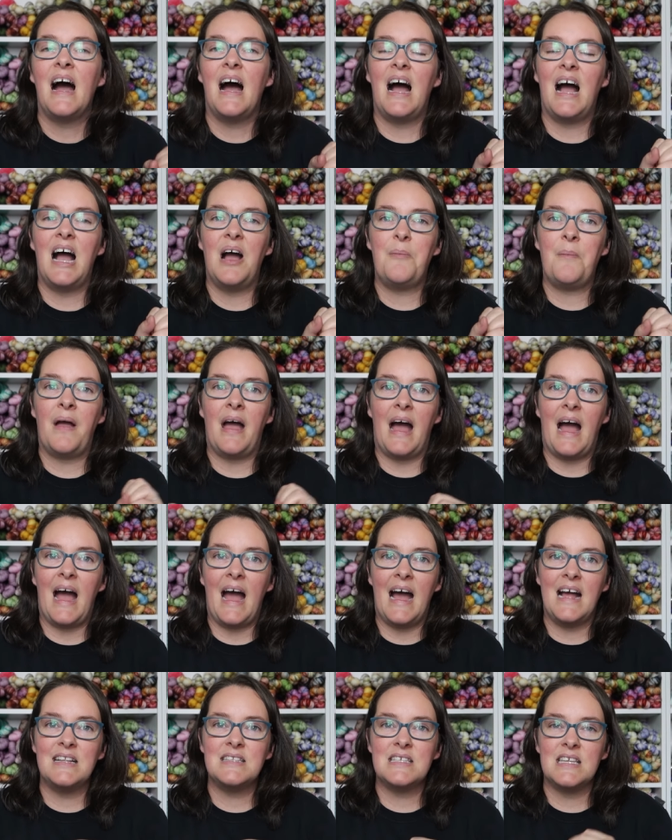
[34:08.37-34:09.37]

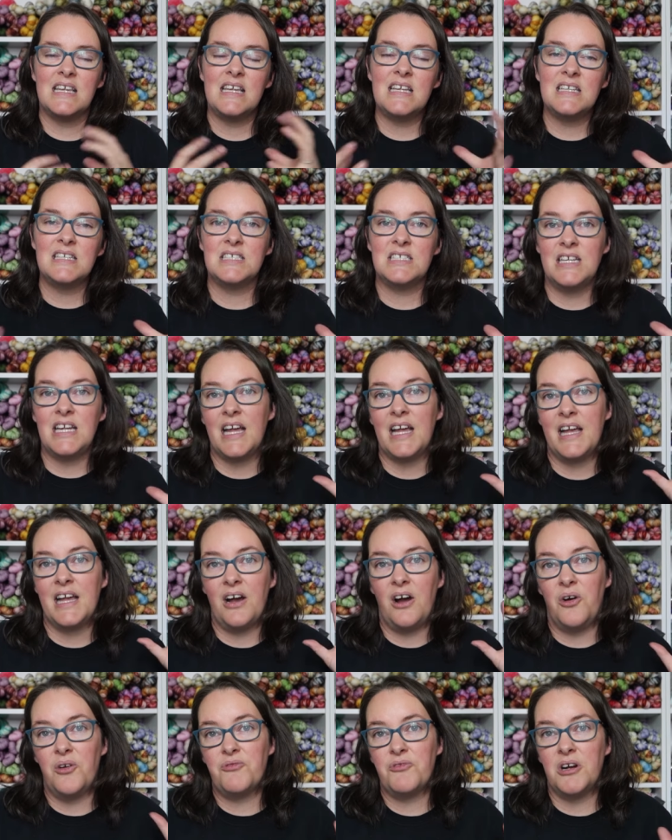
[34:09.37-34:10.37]
And each
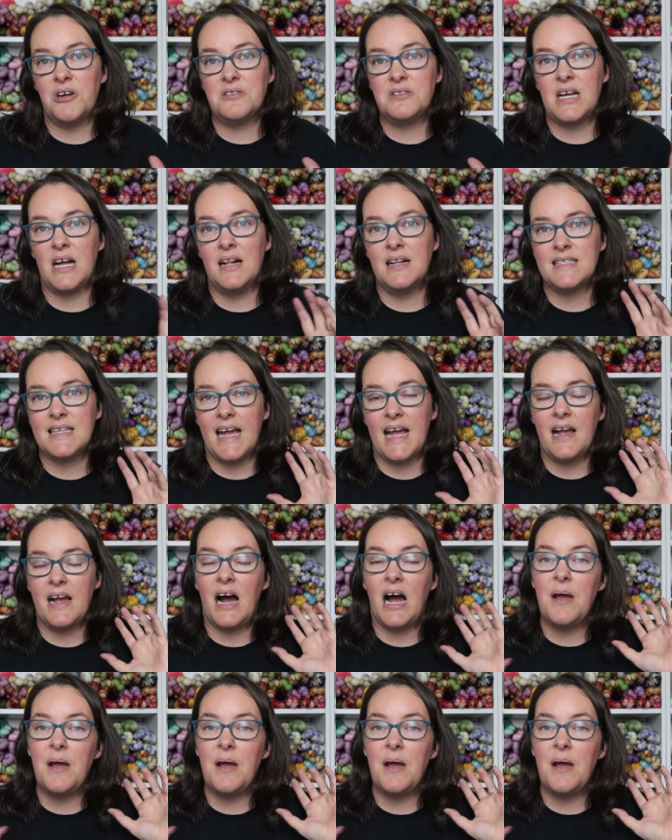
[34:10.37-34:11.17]
year on Roald Dahl Day,